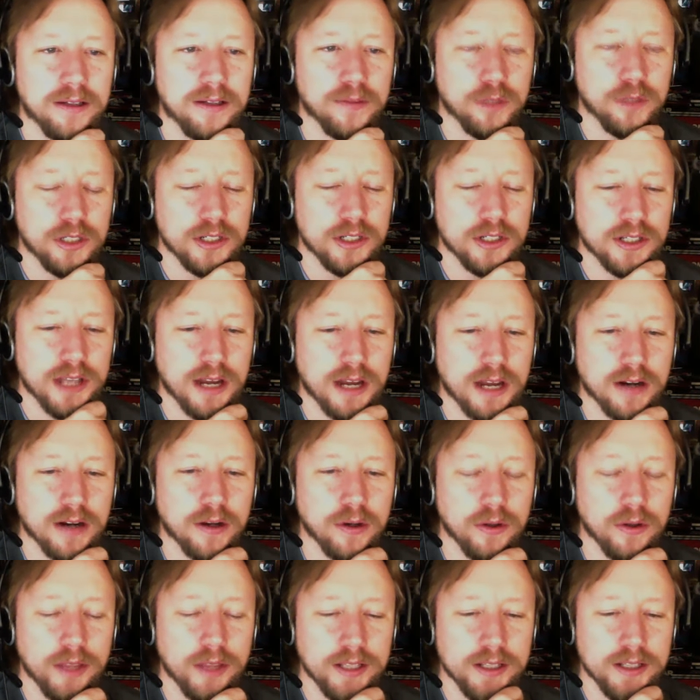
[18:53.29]
which is kind of
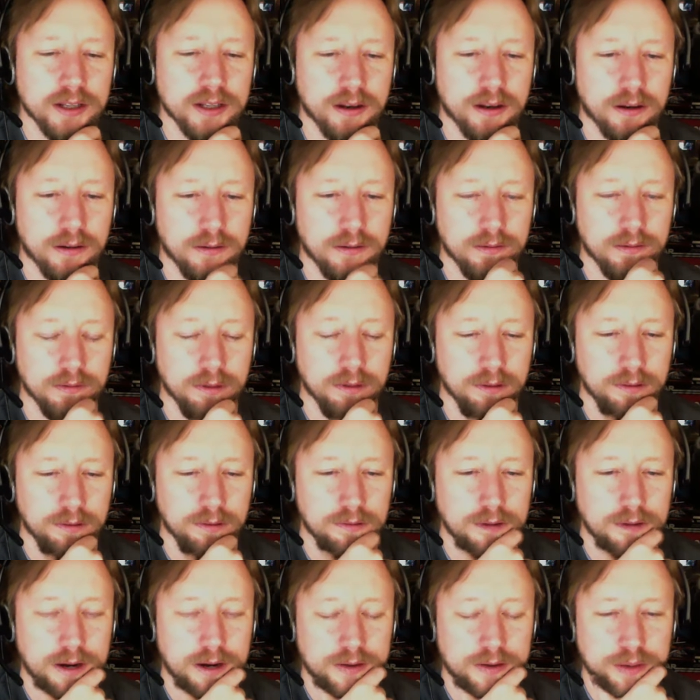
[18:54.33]
cool. I don't
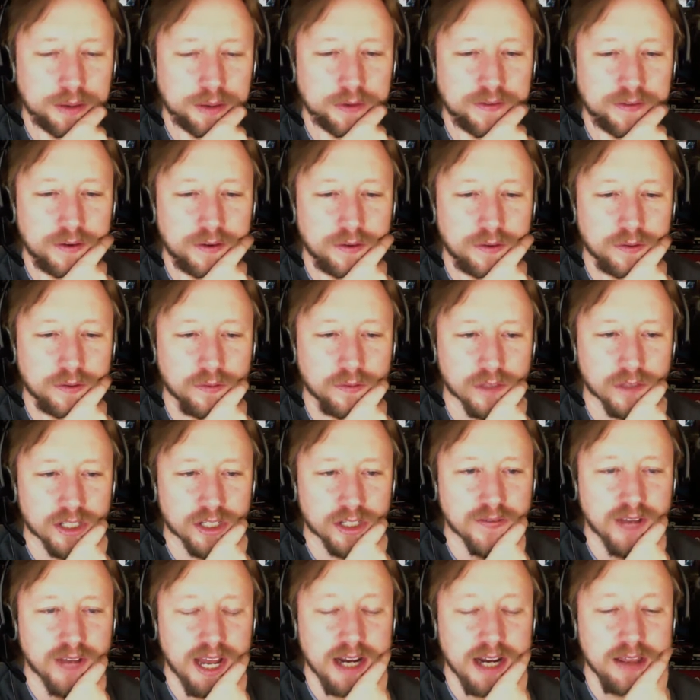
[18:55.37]
think we've ever
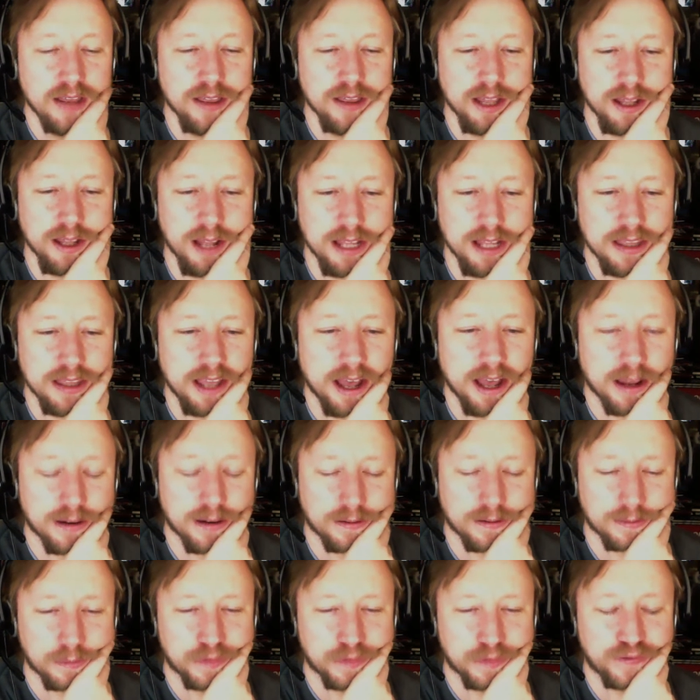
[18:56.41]
received anything like
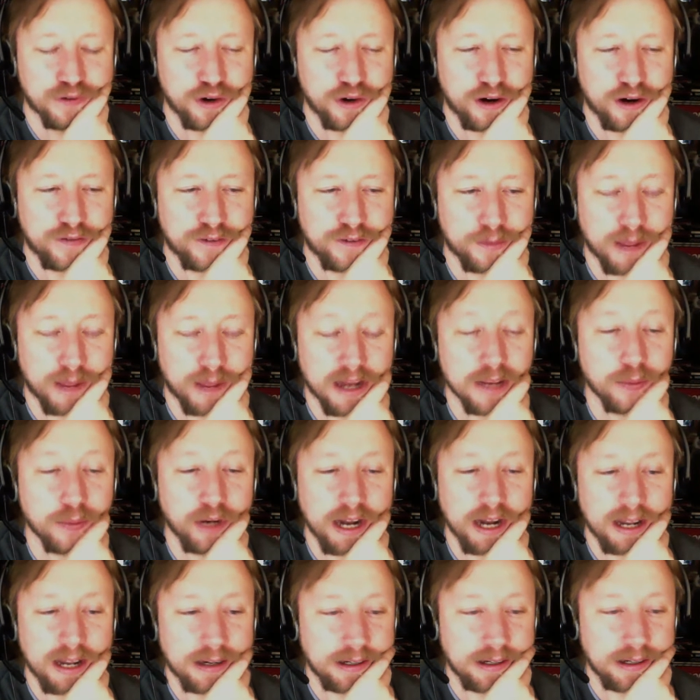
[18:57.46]
that before from any
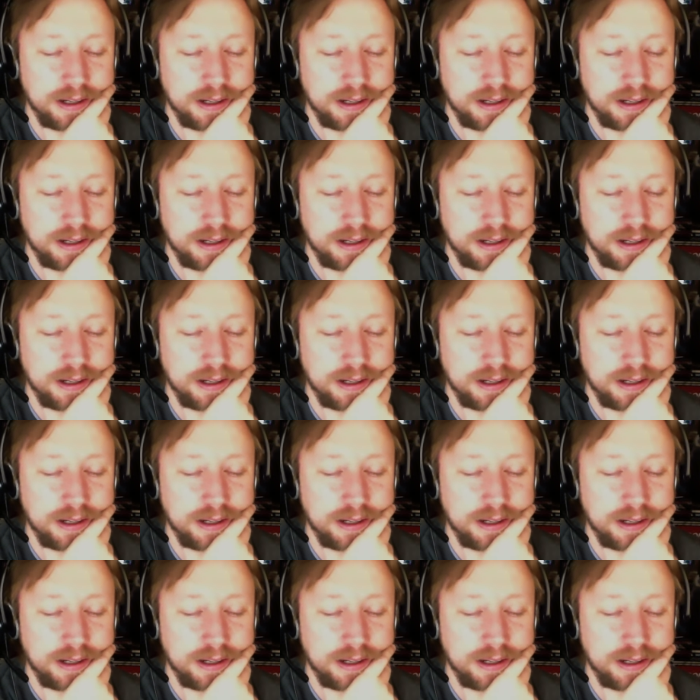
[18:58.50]
brand.